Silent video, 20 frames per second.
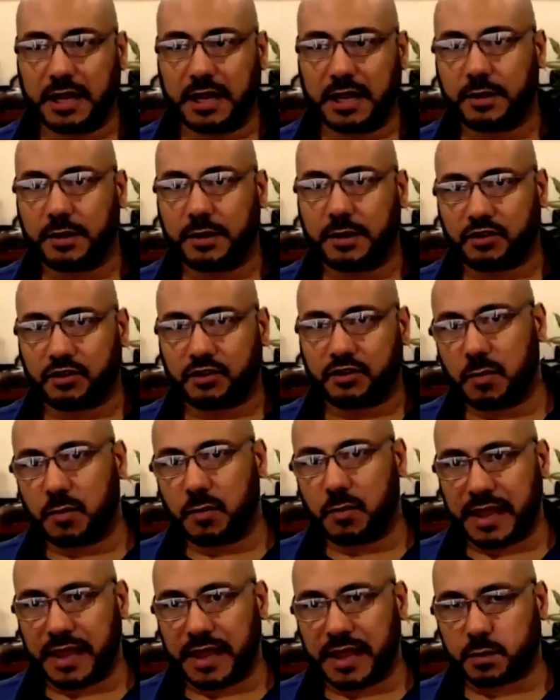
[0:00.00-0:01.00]
get to a
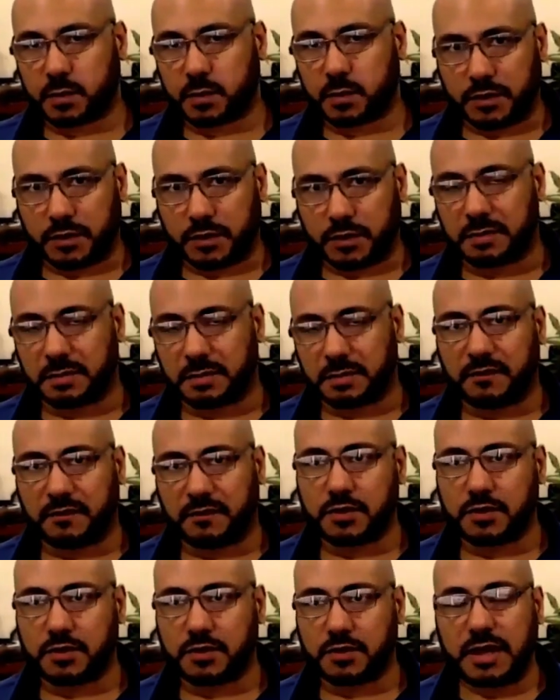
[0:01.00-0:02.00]
place where there's some
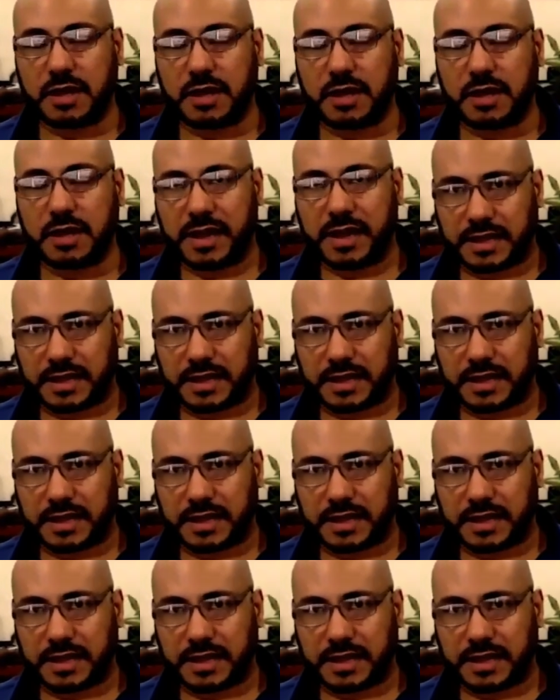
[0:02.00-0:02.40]
confusion, it can